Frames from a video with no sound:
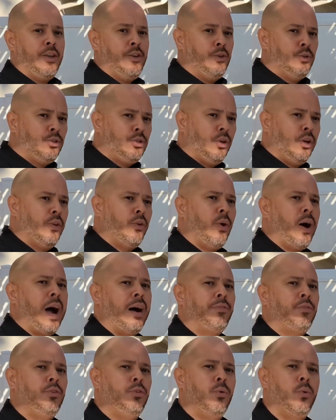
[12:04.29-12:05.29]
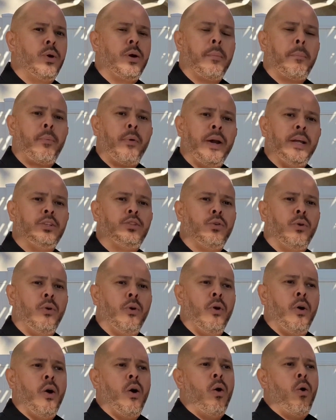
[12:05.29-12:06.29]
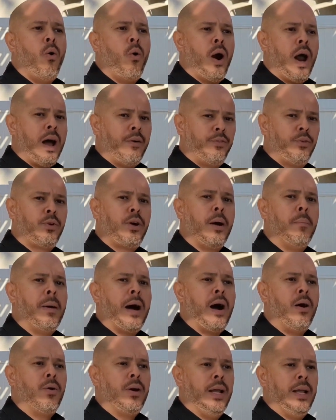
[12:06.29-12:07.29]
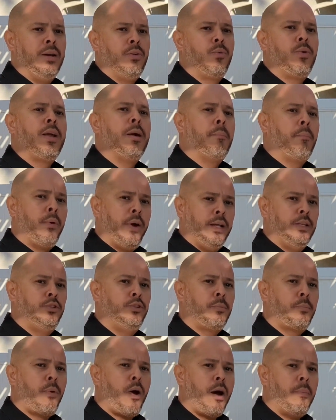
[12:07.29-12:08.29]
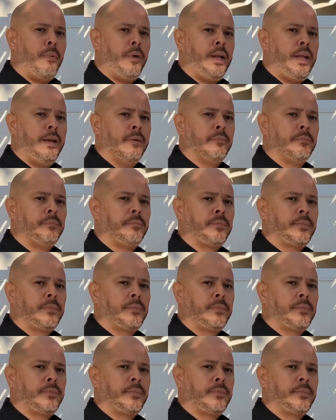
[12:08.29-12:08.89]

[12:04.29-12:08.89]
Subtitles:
Usually they'll have to do an appraisal or have to come out and reappraise your property,